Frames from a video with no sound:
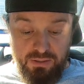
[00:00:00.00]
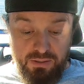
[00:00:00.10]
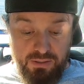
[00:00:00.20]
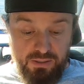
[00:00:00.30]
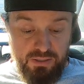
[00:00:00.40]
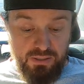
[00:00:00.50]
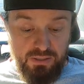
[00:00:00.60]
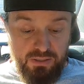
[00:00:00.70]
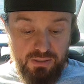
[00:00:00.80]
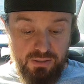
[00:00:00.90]

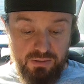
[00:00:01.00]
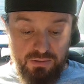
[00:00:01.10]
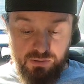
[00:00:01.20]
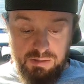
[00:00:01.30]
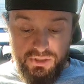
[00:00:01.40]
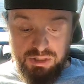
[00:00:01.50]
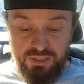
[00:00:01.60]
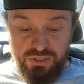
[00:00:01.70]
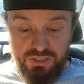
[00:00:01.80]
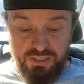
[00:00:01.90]
Let's
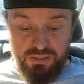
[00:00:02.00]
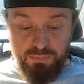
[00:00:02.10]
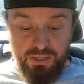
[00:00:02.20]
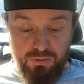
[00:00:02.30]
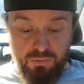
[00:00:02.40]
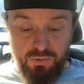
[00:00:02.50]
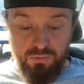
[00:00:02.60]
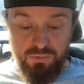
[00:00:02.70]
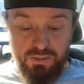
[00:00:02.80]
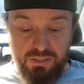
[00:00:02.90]
change that to power
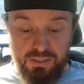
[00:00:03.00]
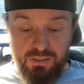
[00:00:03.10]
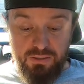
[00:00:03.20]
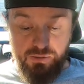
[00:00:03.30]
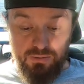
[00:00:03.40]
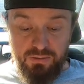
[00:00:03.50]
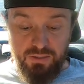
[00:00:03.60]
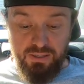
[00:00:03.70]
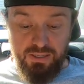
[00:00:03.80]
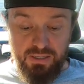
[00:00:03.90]
only.
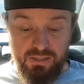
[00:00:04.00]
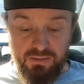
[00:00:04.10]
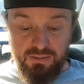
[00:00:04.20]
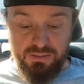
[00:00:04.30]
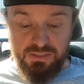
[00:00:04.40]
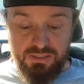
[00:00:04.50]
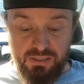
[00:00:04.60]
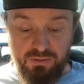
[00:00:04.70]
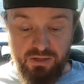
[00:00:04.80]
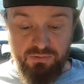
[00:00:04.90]
And let's say
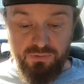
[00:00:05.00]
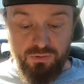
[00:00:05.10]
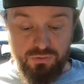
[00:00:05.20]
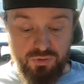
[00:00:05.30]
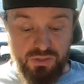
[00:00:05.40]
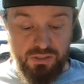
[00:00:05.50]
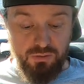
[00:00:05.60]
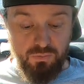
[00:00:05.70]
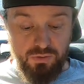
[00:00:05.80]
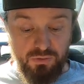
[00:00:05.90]
you have your own trailer.
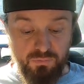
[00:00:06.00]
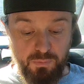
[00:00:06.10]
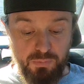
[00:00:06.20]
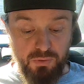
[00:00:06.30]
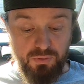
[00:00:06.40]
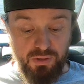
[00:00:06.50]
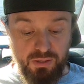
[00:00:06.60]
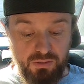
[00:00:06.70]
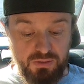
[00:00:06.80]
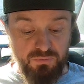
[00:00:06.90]
We'll look for both. And
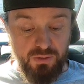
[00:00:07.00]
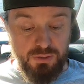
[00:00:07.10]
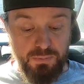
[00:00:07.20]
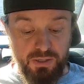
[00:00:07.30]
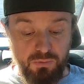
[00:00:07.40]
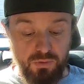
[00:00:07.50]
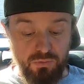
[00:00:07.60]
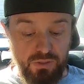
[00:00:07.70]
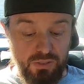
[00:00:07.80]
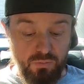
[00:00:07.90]
then as far as power
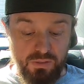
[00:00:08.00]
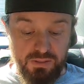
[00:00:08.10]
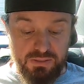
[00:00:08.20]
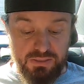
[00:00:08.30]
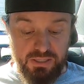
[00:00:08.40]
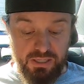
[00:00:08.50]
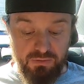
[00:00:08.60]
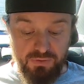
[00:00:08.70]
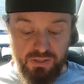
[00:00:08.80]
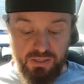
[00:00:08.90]
only, you're willing to take
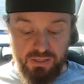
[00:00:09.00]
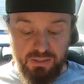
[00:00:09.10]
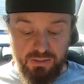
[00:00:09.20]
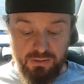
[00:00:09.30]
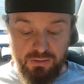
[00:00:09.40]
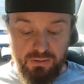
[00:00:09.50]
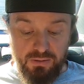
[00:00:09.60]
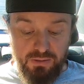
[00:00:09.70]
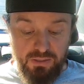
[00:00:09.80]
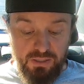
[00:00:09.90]
everything
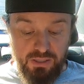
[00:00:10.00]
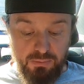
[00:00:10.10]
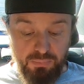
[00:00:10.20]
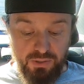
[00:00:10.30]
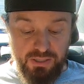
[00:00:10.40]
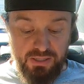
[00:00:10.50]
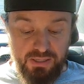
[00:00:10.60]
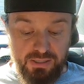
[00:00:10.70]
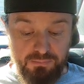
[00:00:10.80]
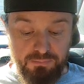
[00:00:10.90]
and apply that.